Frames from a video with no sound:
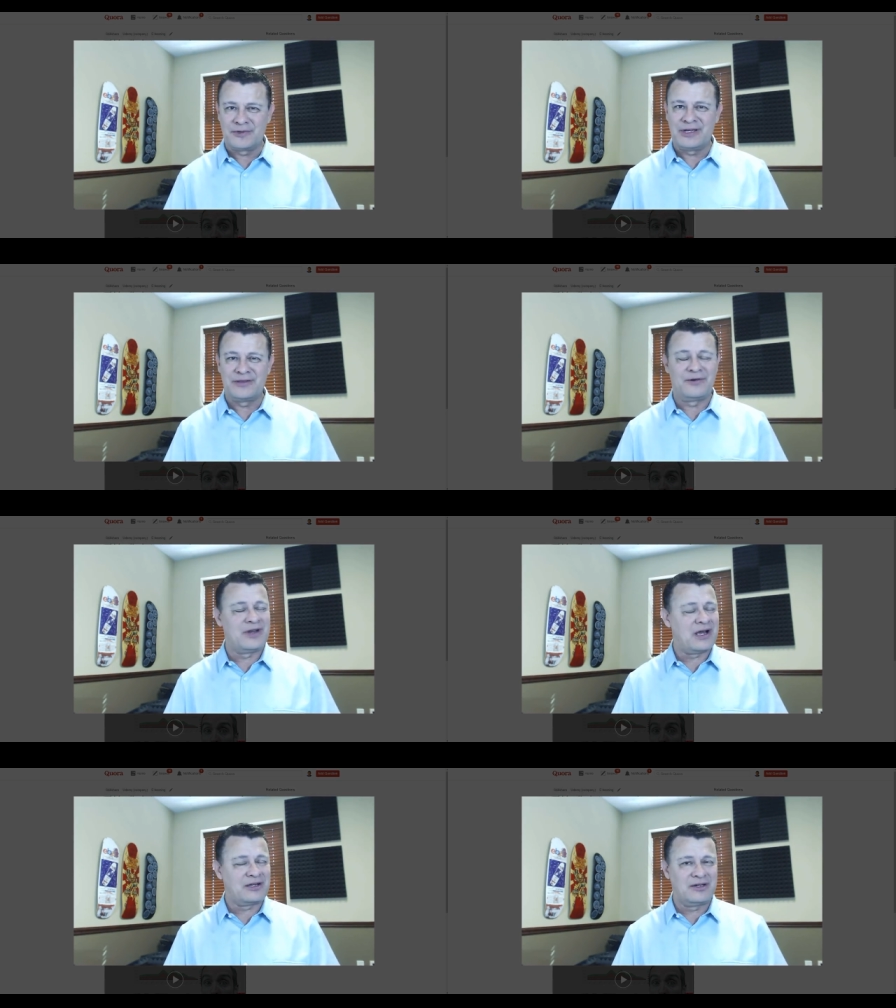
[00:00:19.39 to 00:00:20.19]
Okay, they're
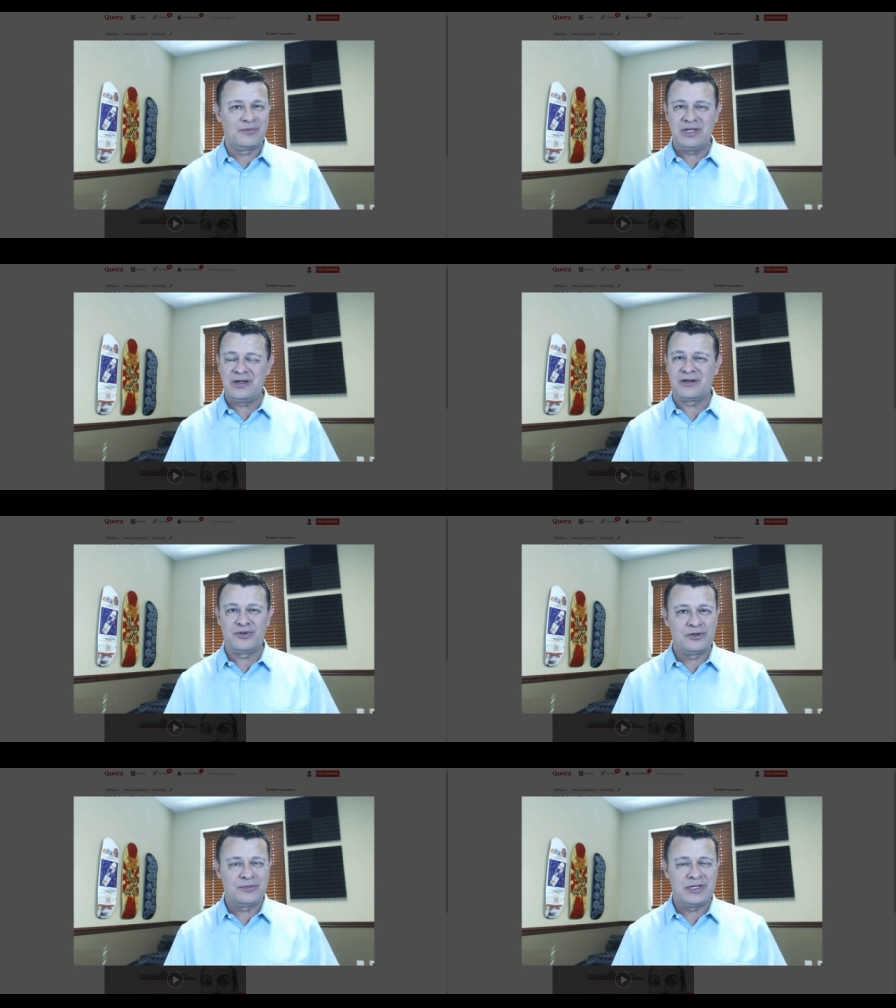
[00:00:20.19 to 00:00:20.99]
not going to be on
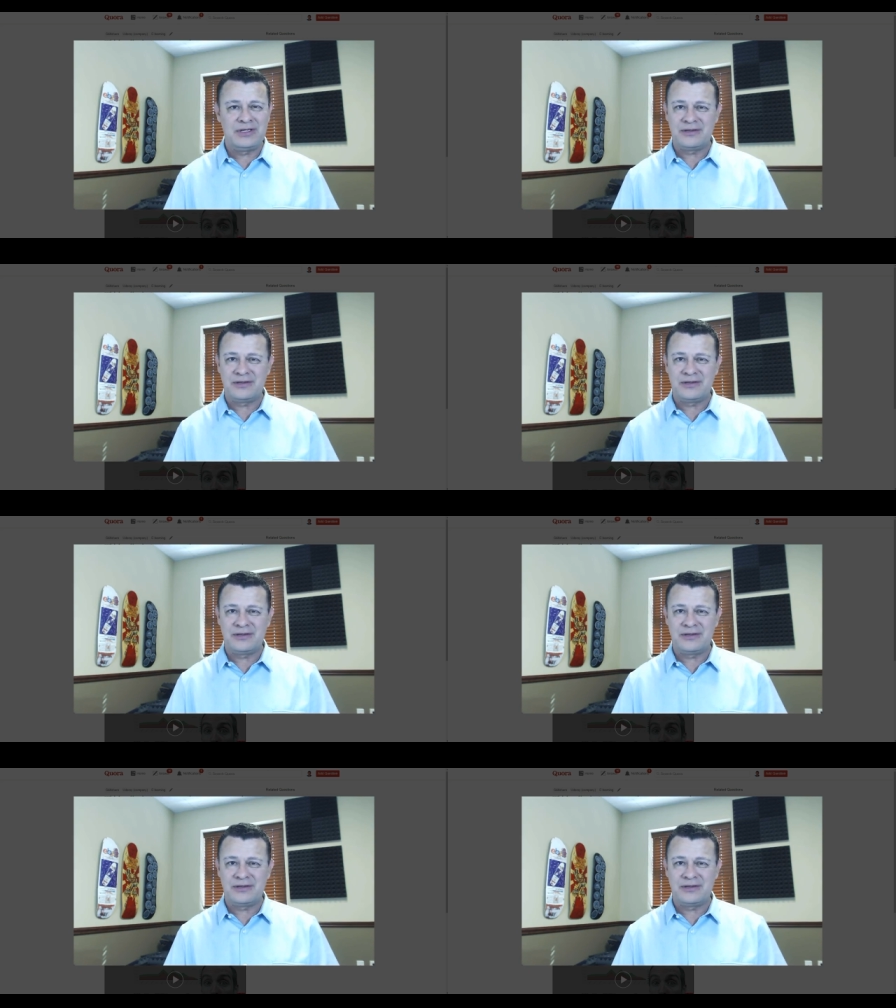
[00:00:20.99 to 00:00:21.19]
Udemy,